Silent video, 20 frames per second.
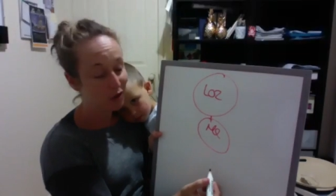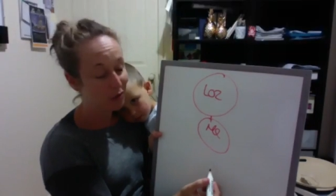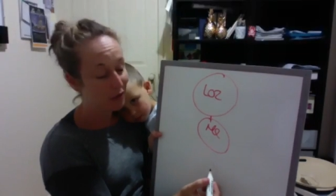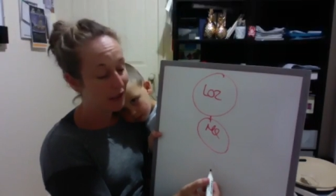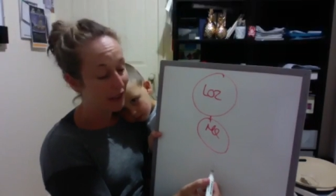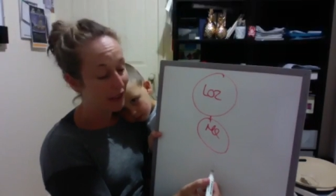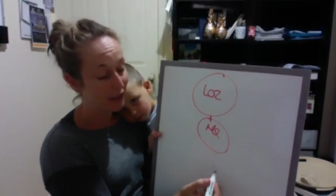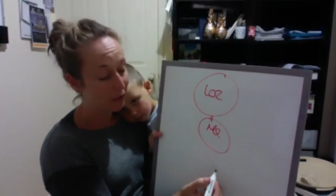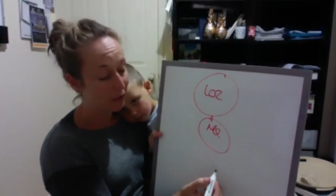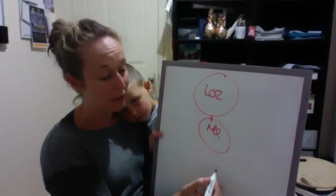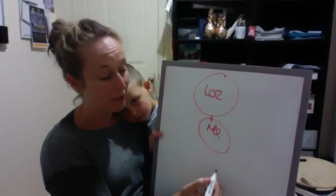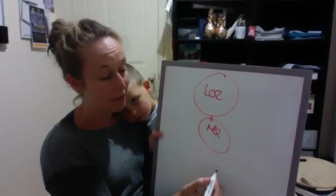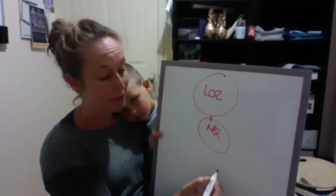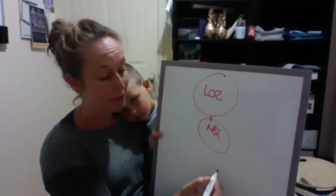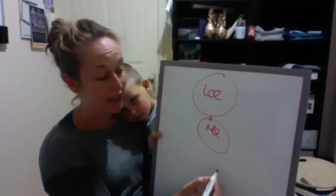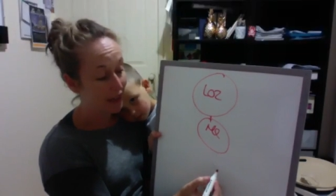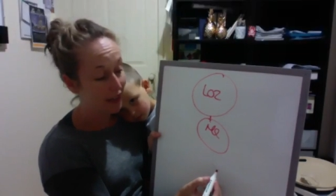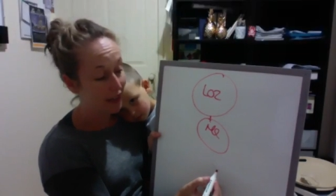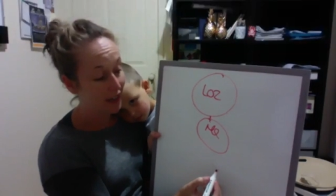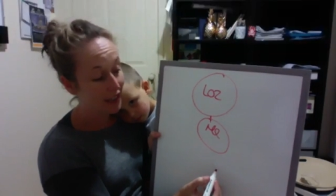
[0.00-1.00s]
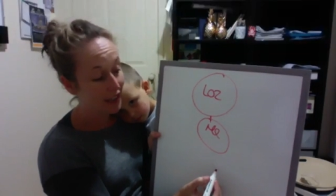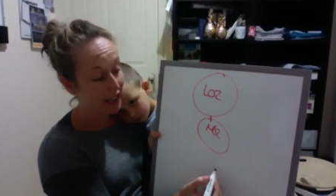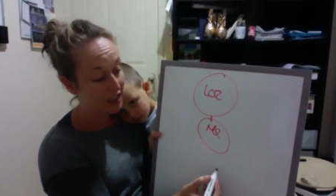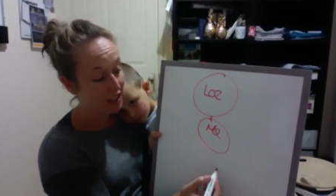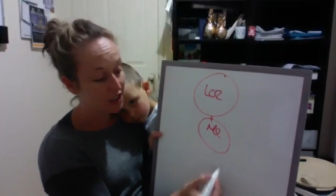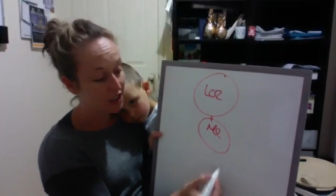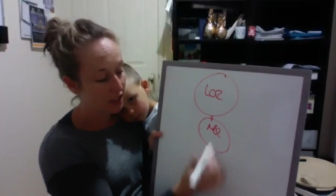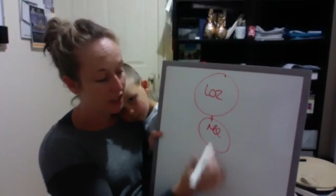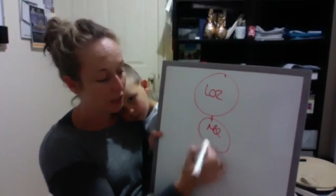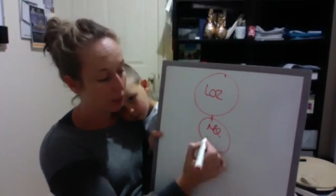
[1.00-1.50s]
media a bit better, how to
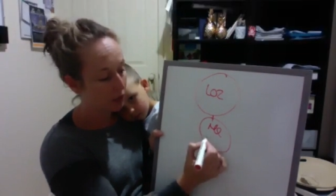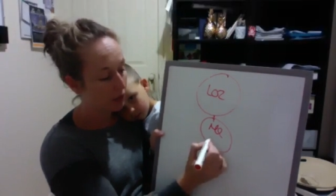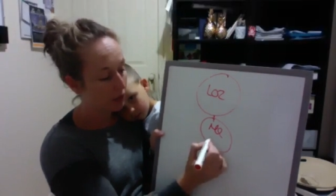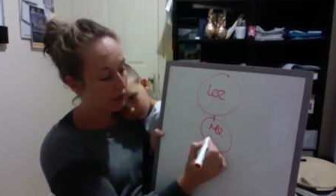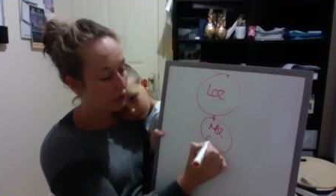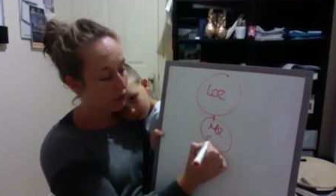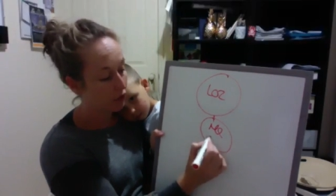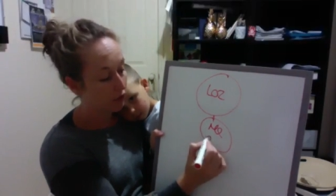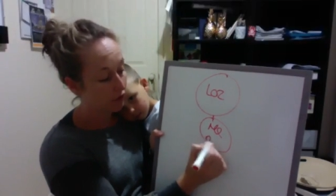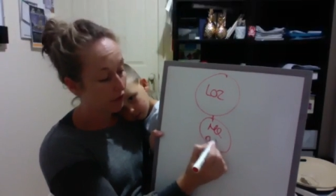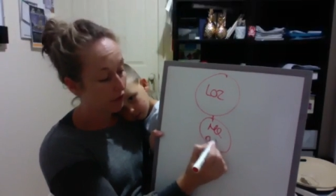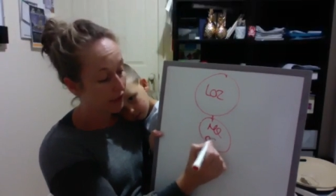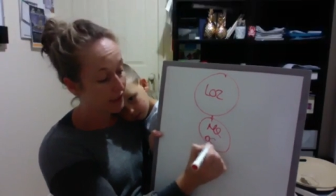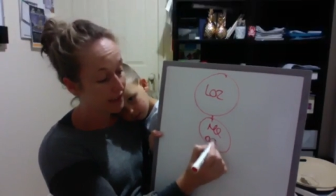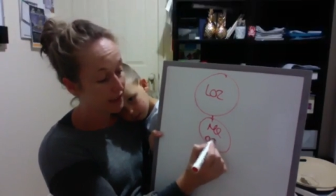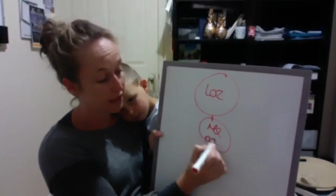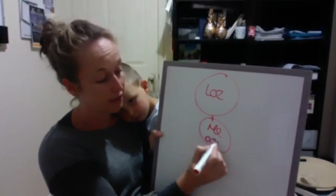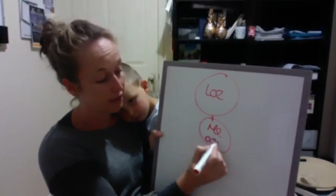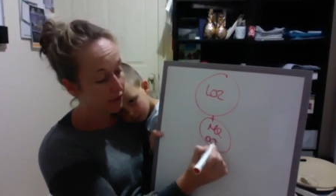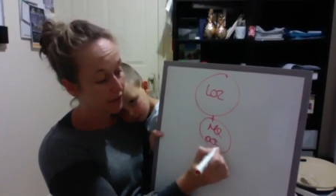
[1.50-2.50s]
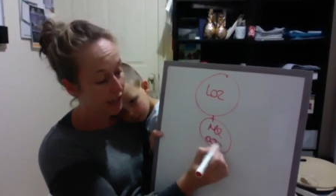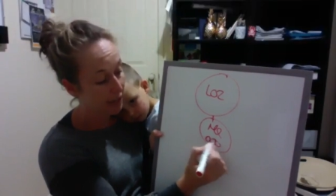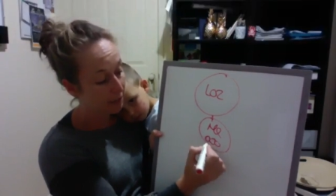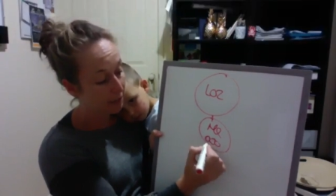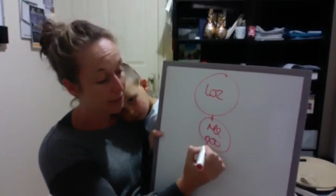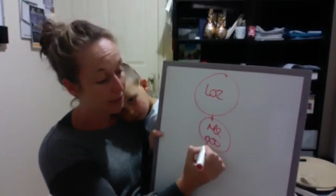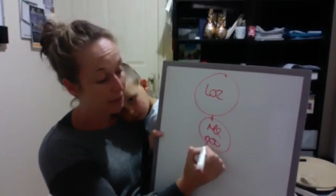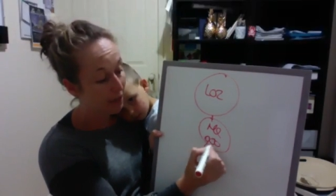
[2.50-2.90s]
share it with a few friends and family,